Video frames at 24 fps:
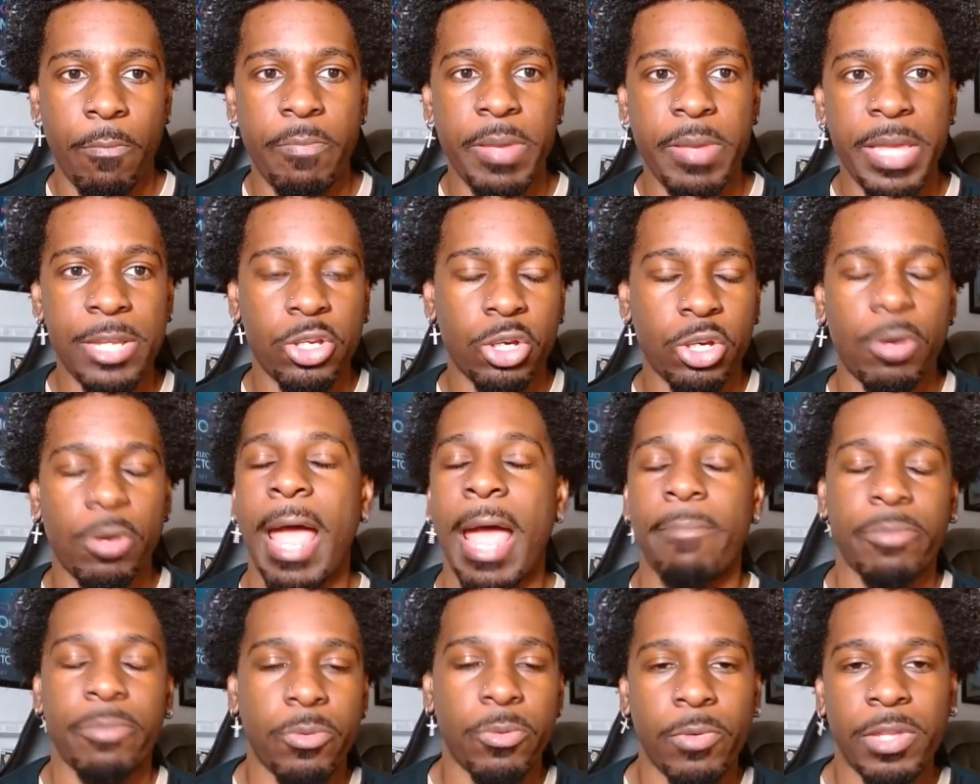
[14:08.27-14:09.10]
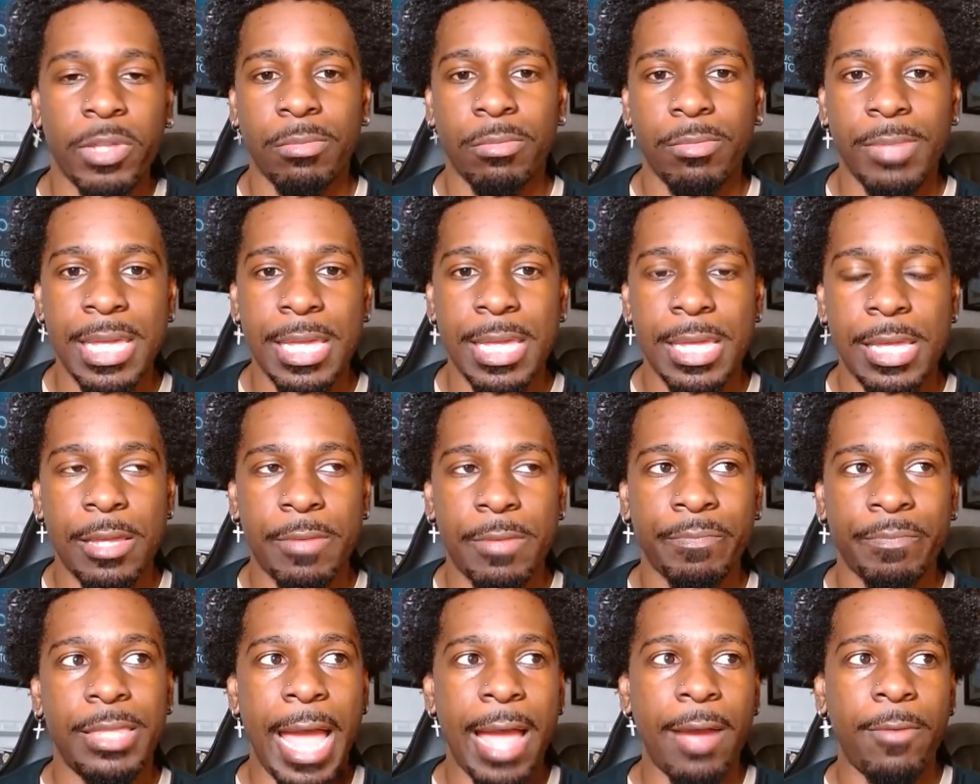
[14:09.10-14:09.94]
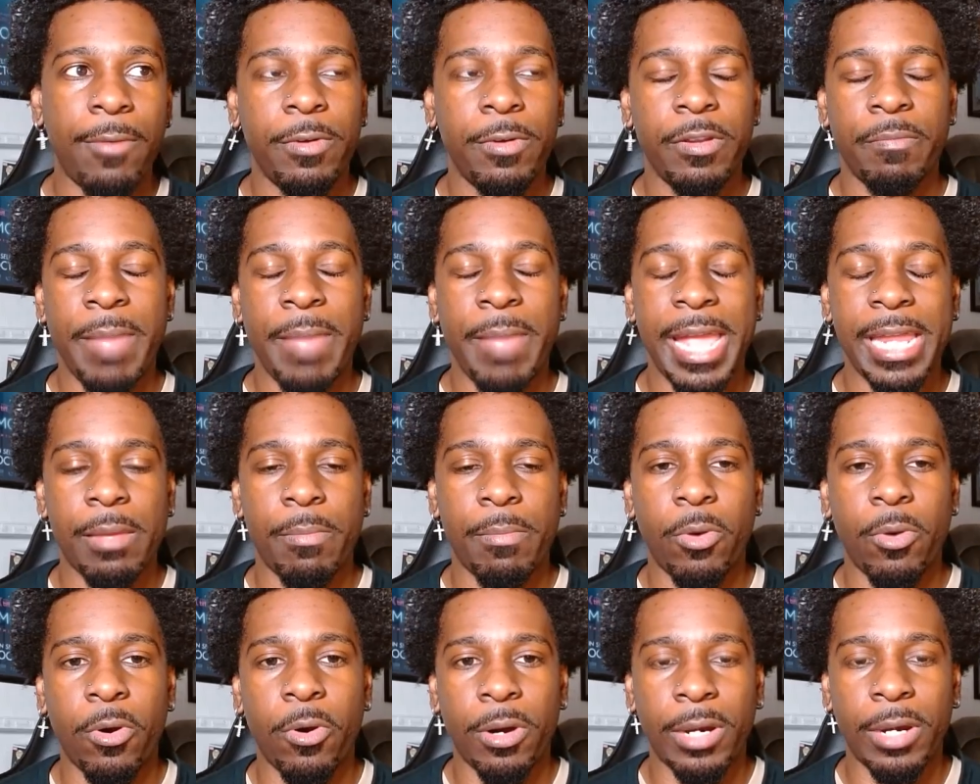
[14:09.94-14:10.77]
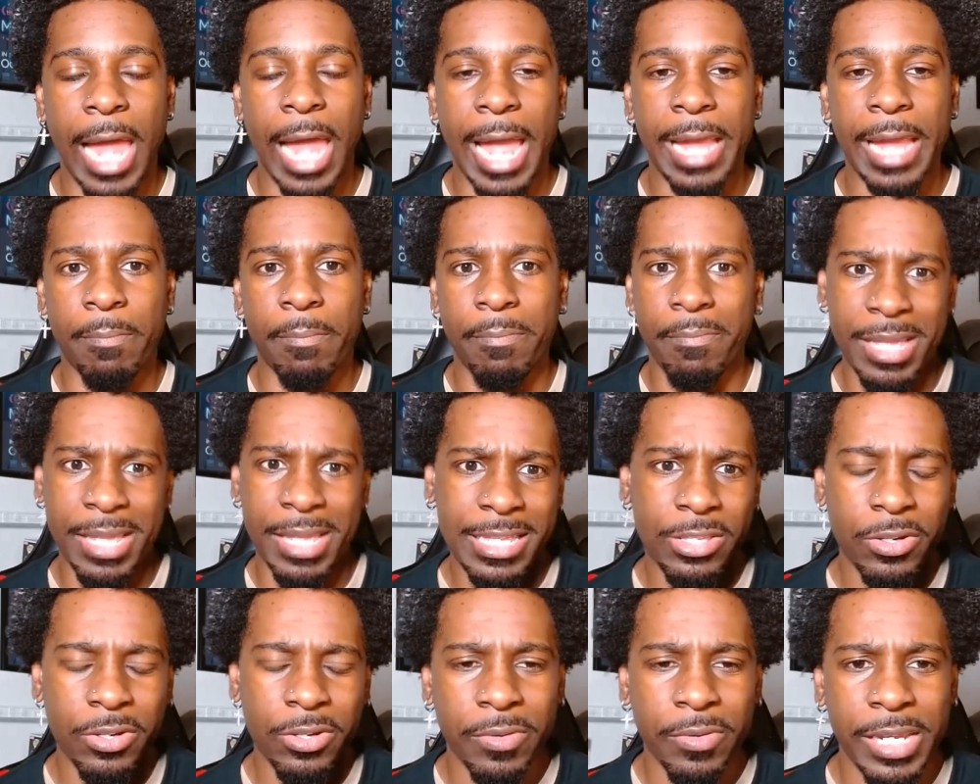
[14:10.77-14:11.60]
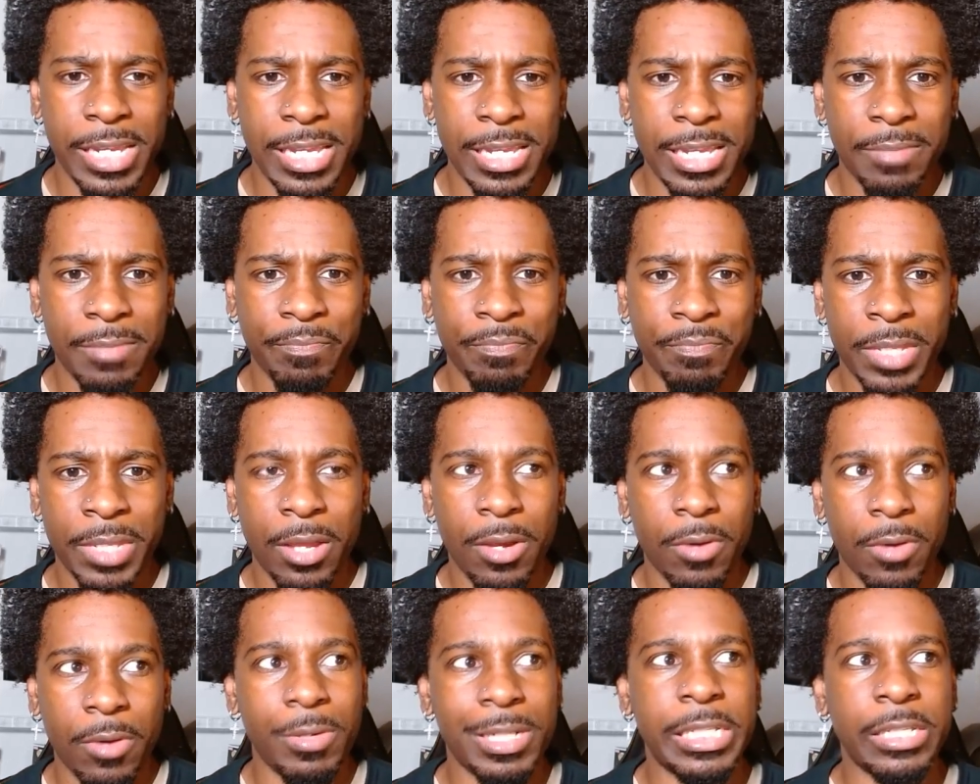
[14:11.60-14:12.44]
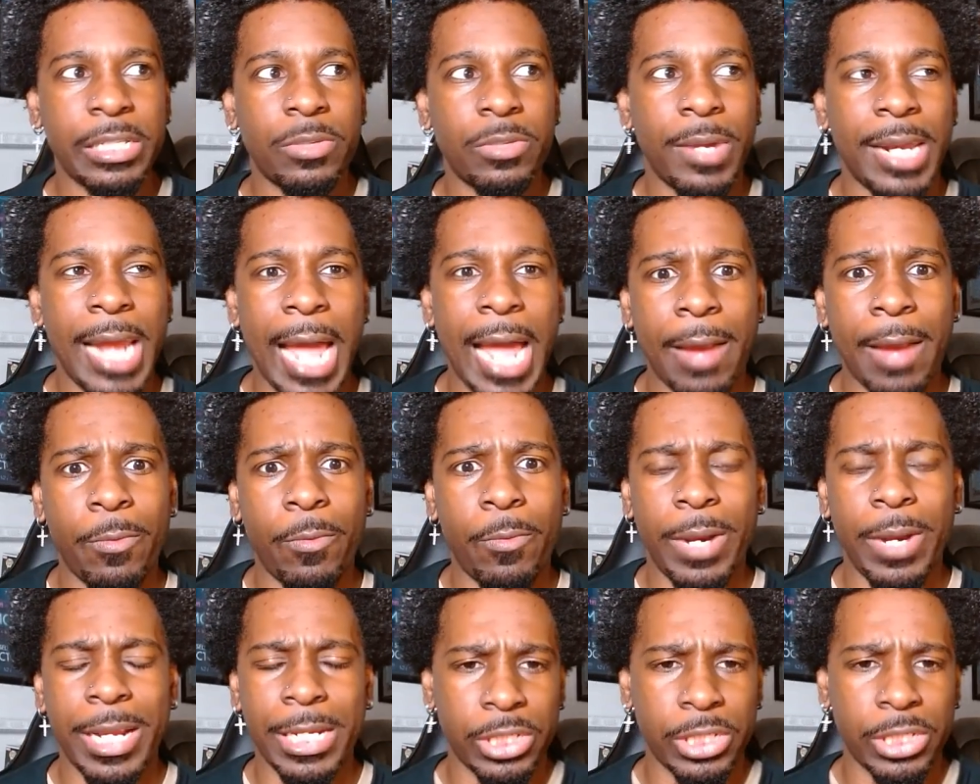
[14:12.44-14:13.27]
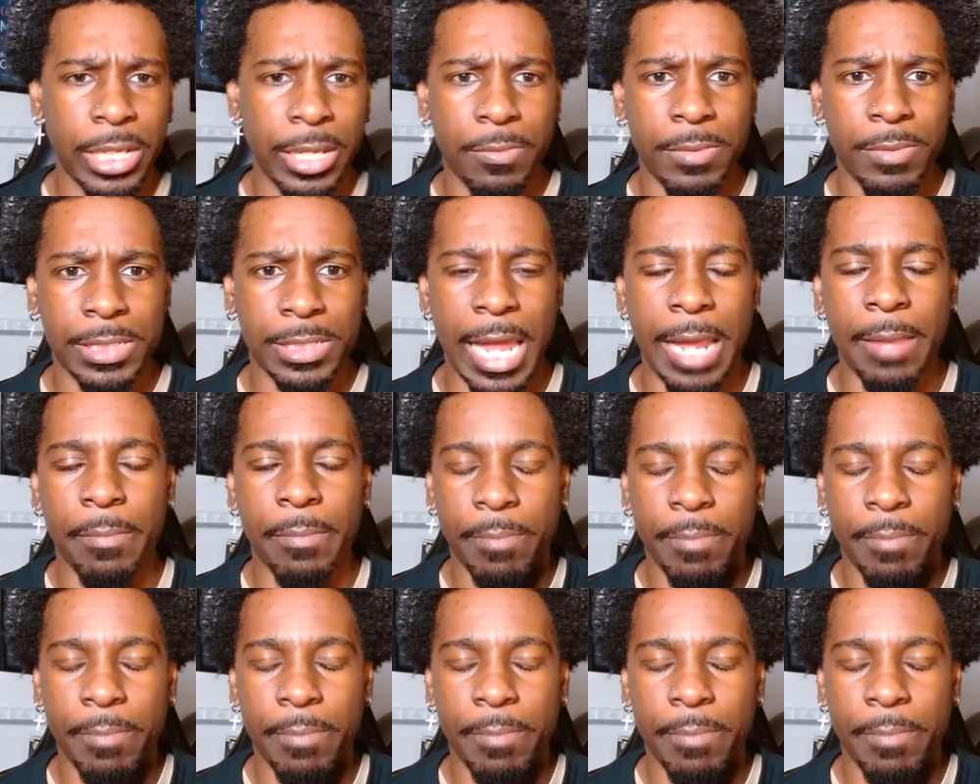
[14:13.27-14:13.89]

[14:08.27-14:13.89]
be trapped with me, that would have made it more like Misery, which is what I wish it was, like